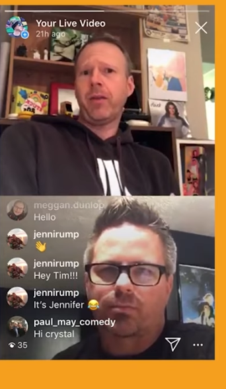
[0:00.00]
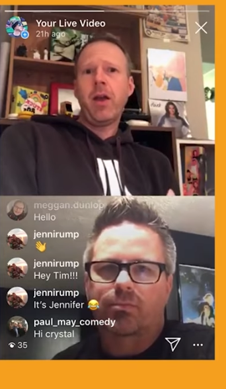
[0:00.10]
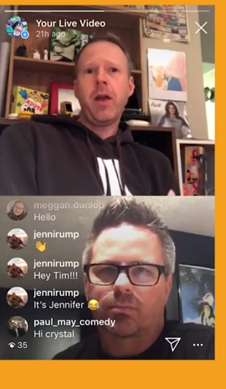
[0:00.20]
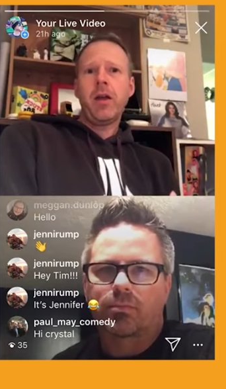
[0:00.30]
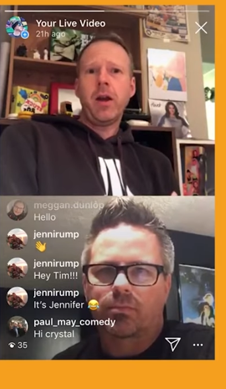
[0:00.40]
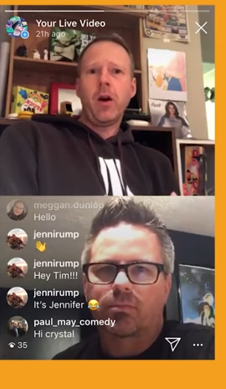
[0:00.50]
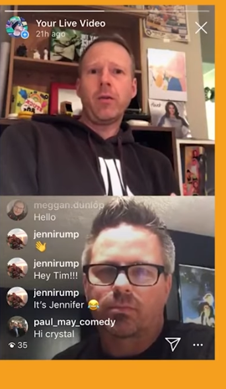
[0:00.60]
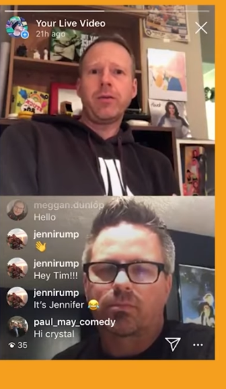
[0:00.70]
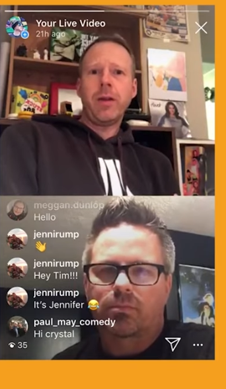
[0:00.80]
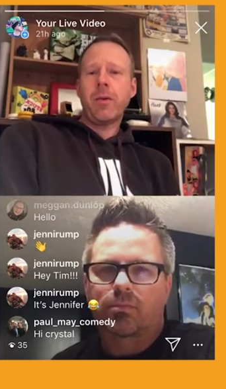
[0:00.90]
Speaker 1: you know
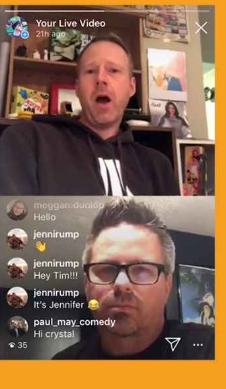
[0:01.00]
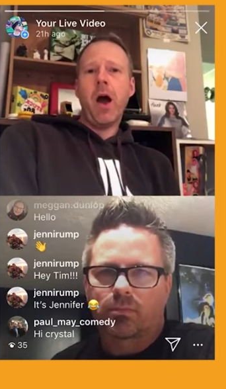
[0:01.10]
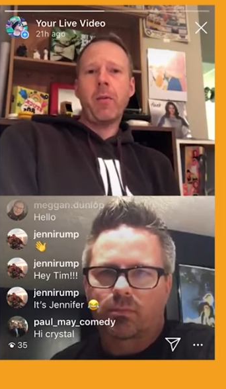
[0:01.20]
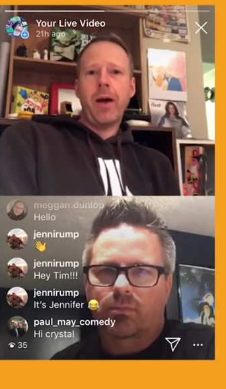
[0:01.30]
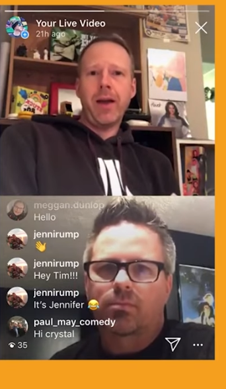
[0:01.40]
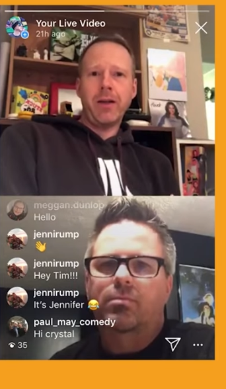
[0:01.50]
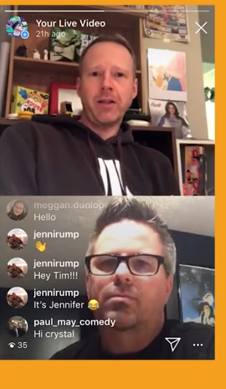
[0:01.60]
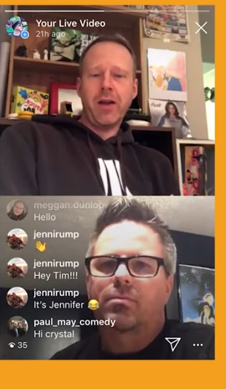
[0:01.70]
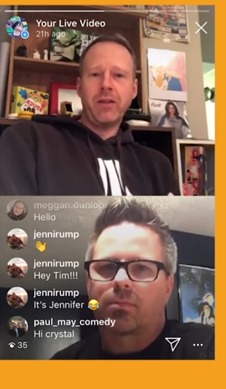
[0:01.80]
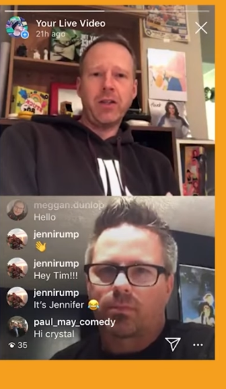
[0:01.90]
Tim Conway,
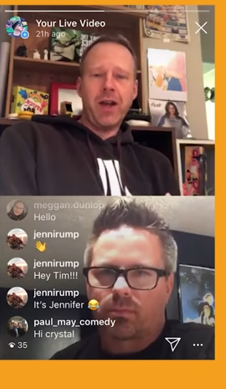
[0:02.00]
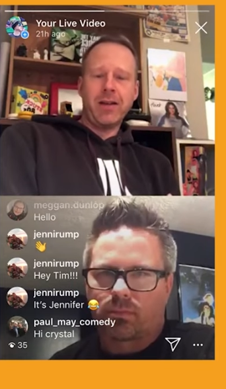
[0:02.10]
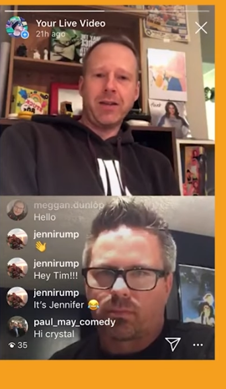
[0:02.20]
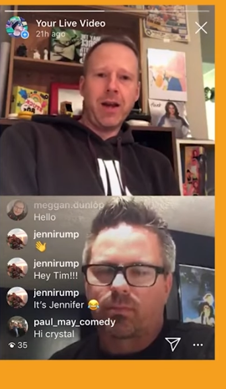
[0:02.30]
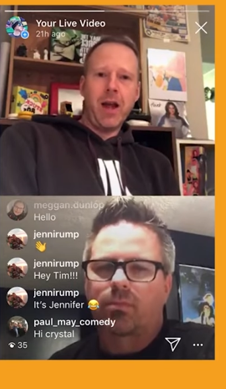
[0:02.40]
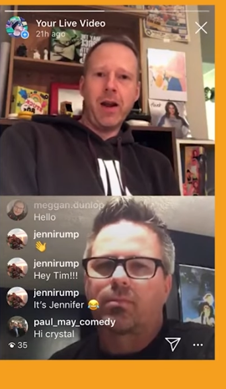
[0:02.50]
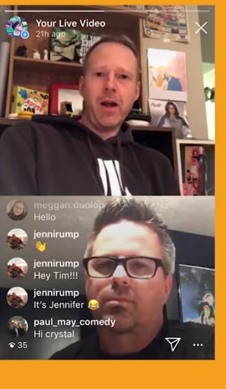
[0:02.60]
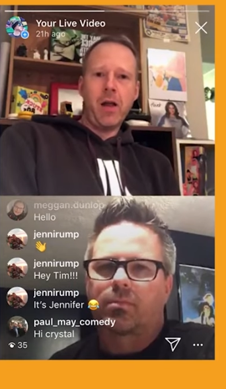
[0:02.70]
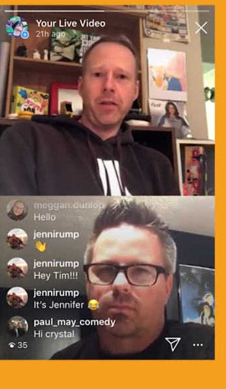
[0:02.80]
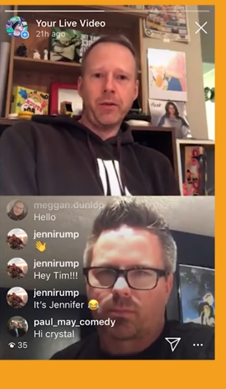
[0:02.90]
Chevy Chase, any, any all
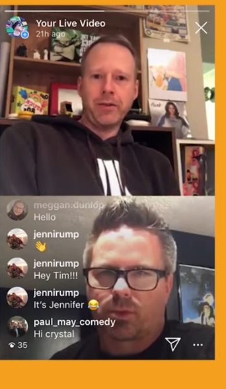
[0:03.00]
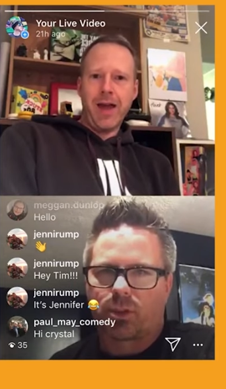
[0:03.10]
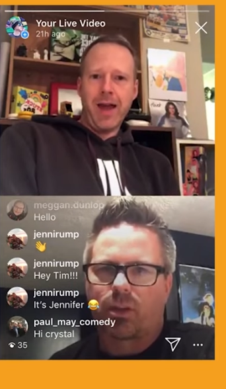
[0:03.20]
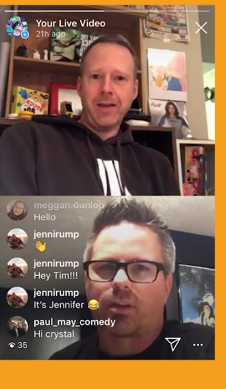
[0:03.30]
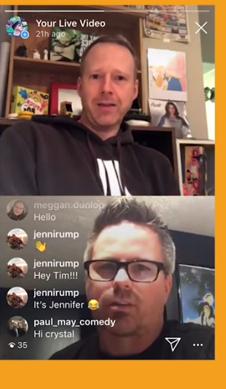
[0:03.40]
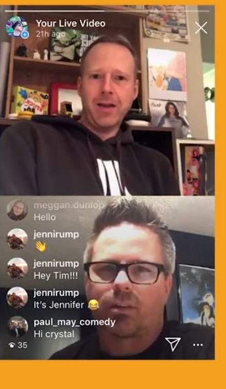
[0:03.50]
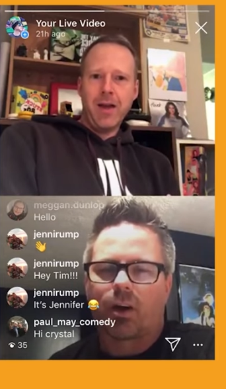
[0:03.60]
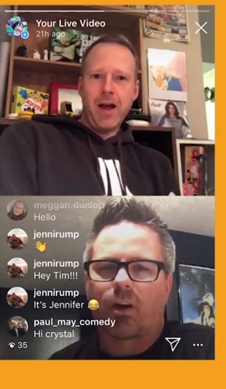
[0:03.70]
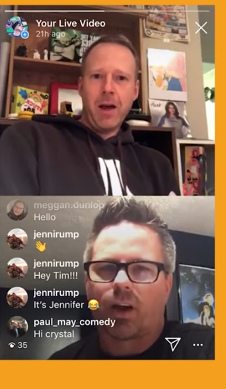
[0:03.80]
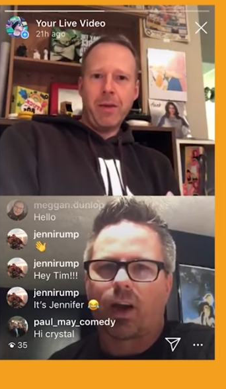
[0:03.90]
of those guys. Oh,
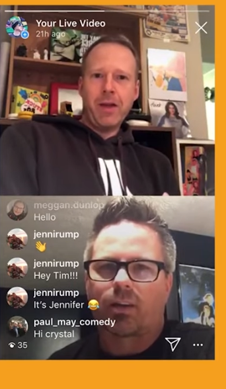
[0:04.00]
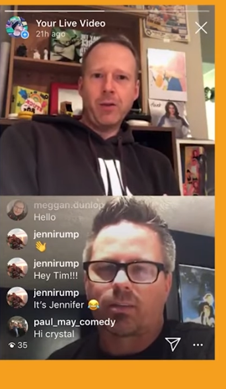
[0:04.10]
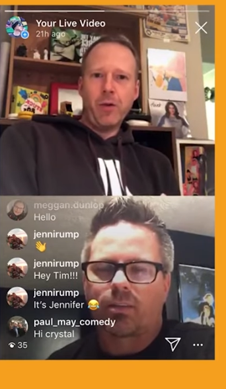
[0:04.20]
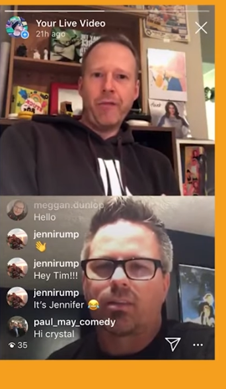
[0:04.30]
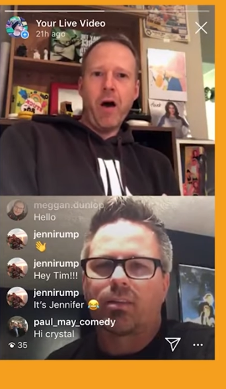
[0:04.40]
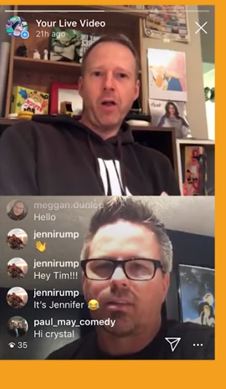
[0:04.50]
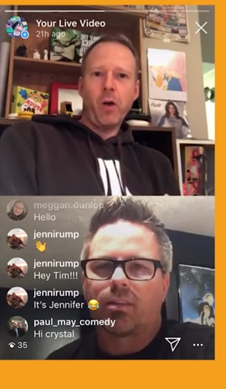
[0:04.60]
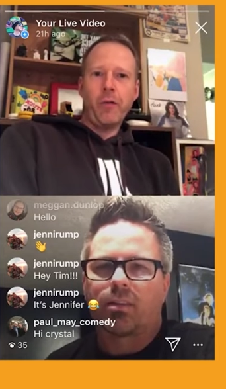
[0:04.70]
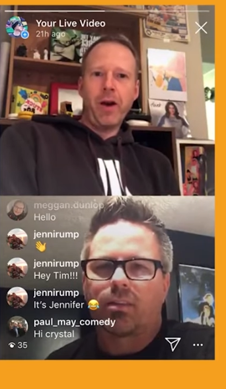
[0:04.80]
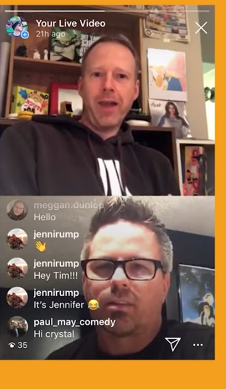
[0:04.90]
um, yeah. he could do a fall
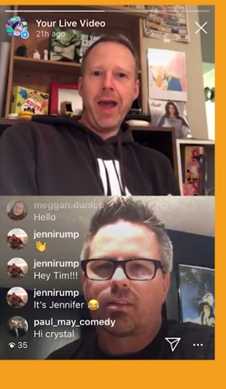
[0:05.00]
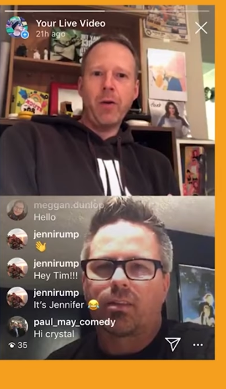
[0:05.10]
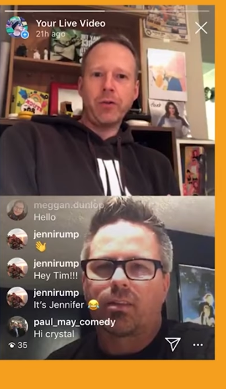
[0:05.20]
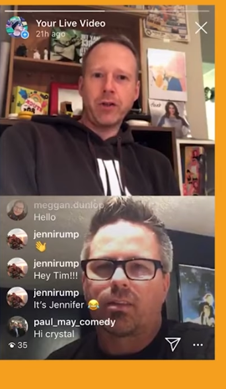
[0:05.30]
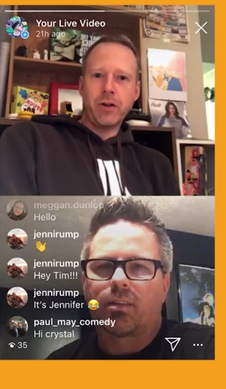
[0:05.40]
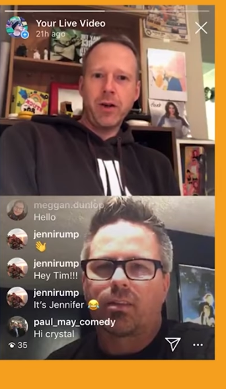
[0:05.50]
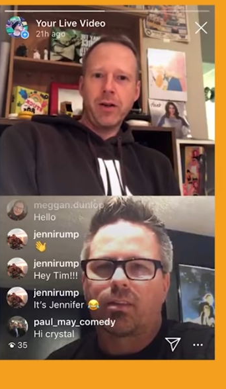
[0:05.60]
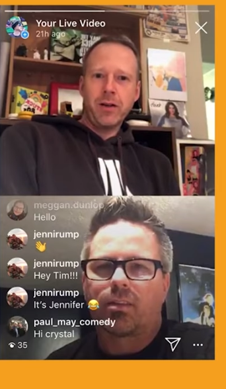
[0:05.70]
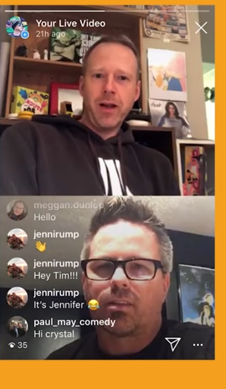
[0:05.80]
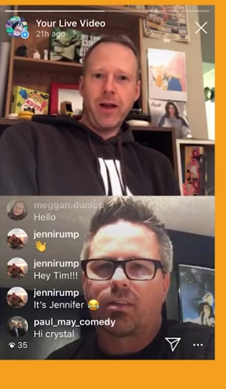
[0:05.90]
over a couch
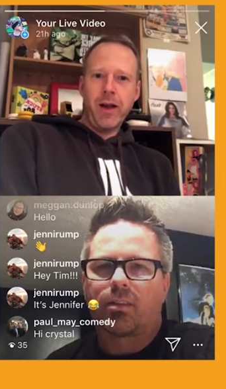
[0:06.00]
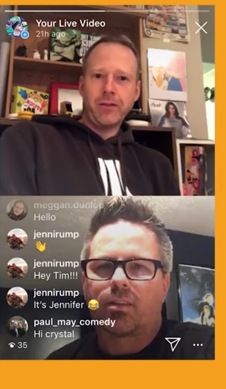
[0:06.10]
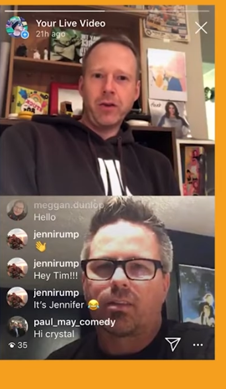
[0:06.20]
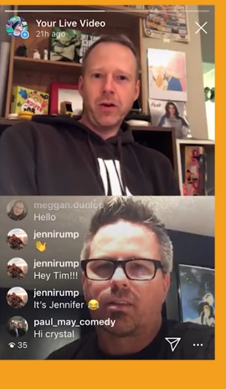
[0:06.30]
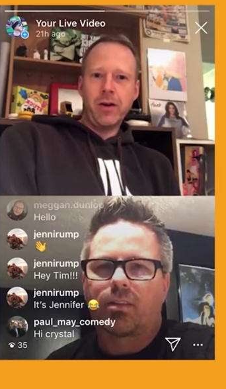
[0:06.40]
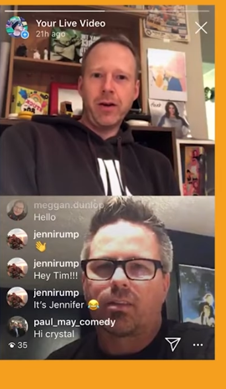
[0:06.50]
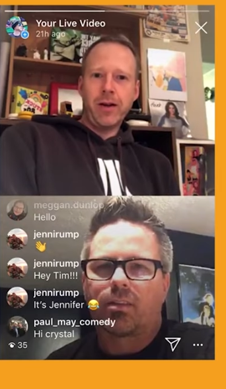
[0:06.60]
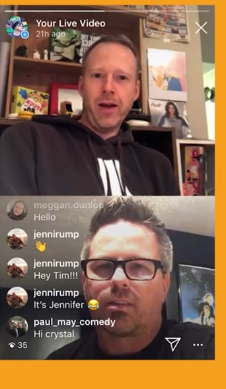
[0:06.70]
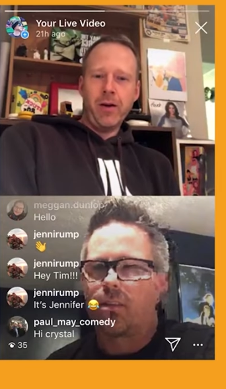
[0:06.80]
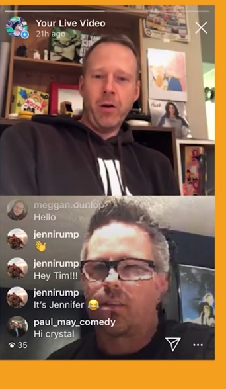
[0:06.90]
uh, as good
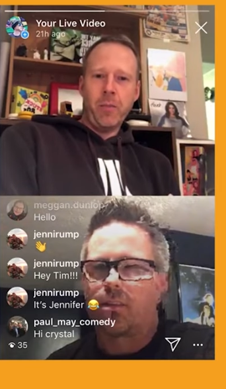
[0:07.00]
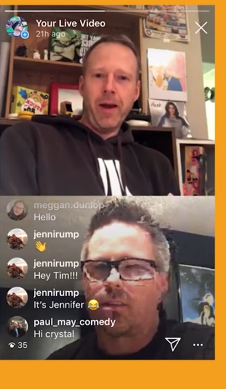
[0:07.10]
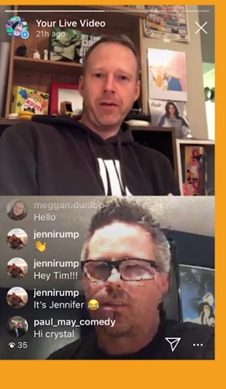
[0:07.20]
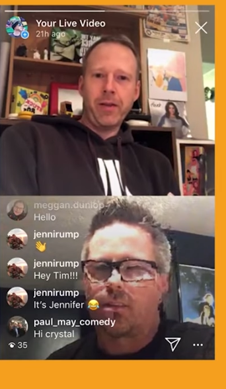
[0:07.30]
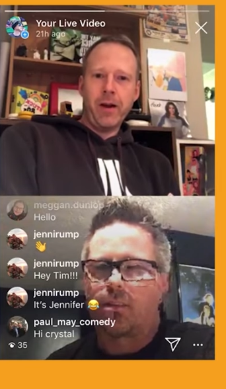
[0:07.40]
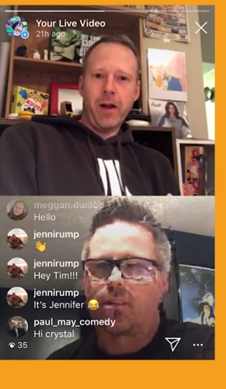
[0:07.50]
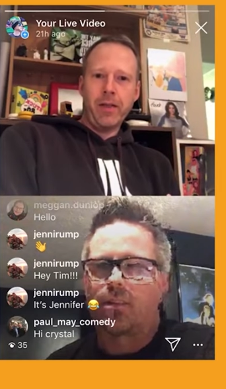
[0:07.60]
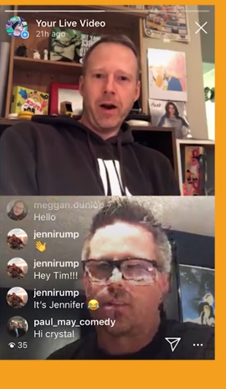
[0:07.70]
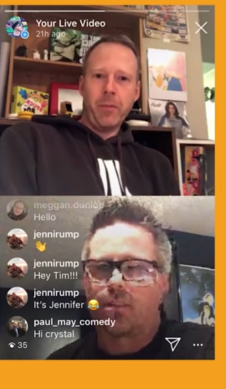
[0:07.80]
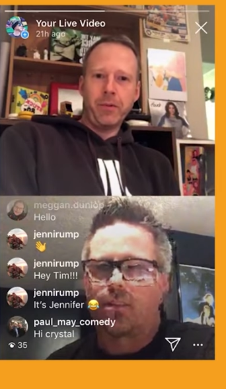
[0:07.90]
uh, or better than than
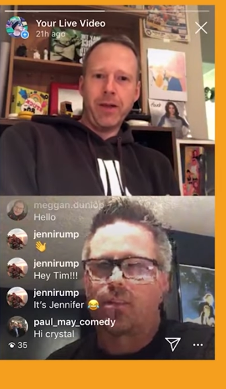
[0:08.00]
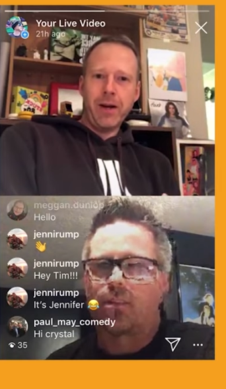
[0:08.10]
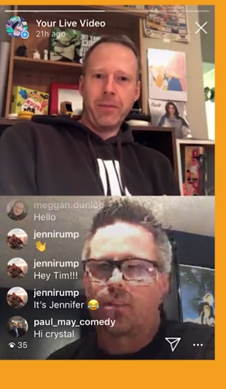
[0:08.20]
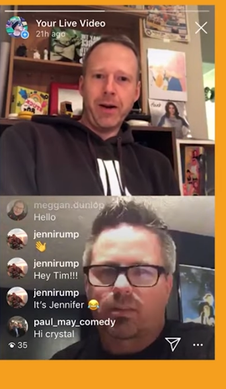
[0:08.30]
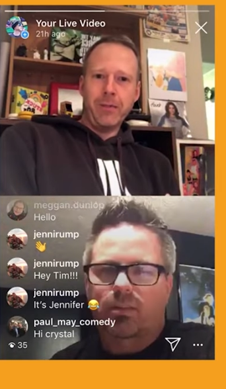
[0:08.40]
almost anybody.